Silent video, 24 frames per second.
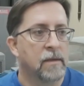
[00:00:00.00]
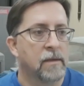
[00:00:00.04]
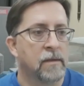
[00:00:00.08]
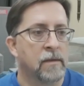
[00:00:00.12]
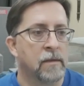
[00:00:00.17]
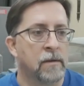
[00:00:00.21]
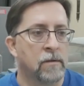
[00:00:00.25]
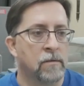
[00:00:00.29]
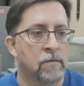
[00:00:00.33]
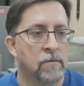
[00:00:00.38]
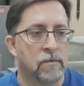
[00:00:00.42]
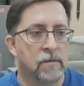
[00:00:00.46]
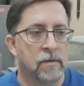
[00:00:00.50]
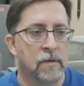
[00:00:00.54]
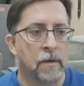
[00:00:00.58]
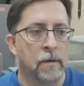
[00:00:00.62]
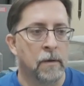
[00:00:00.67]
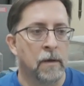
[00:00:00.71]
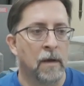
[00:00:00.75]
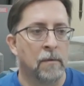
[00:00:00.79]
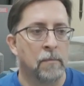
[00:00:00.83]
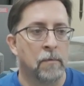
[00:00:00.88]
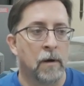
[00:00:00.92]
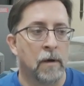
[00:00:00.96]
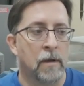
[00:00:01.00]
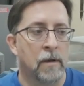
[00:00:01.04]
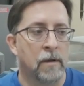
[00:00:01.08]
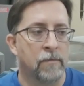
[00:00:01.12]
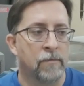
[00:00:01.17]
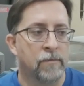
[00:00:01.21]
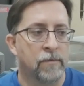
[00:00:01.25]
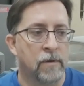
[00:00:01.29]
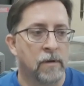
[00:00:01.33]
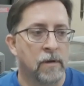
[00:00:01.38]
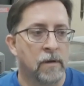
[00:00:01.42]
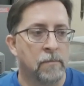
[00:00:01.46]
I bought
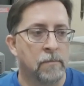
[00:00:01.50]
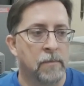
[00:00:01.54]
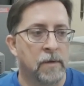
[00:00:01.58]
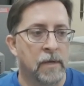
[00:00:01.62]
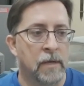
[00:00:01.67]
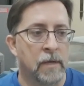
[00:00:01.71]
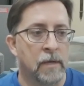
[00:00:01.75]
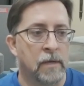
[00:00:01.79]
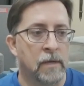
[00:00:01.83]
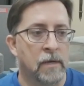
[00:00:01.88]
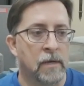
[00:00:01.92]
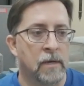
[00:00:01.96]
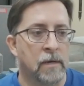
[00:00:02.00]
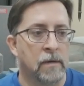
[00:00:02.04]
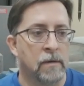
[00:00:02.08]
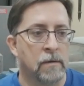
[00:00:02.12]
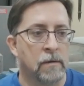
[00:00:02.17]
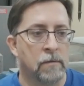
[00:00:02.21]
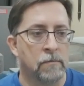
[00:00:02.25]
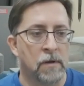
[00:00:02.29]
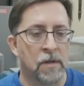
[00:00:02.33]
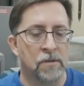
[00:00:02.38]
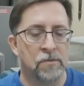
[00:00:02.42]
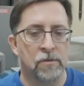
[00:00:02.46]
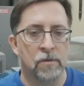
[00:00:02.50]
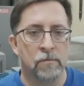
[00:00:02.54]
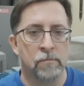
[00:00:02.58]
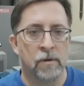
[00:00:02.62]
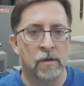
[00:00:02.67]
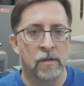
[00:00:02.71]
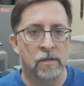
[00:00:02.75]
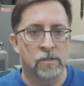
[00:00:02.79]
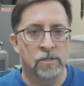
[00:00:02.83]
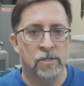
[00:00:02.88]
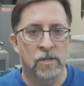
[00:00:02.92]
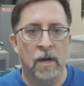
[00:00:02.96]
it from a resto
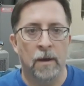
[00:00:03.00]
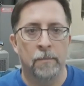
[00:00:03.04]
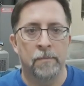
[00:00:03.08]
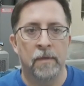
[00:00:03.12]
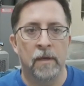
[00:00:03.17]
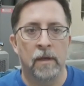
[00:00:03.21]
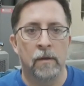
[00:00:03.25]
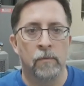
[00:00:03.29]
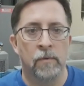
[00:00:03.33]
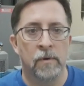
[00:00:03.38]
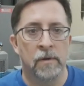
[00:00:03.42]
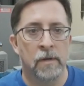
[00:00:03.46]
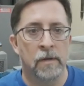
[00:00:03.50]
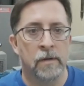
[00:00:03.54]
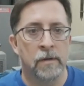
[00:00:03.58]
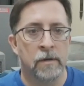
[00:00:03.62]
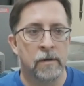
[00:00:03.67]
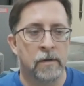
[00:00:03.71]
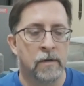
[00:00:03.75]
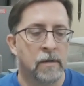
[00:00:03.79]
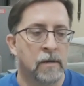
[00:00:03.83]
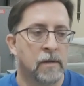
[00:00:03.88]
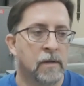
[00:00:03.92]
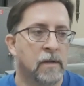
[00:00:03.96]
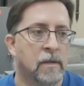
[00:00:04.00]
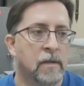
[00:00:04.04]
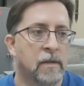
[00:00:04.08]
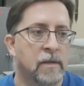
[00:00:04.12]
mod shop that went under,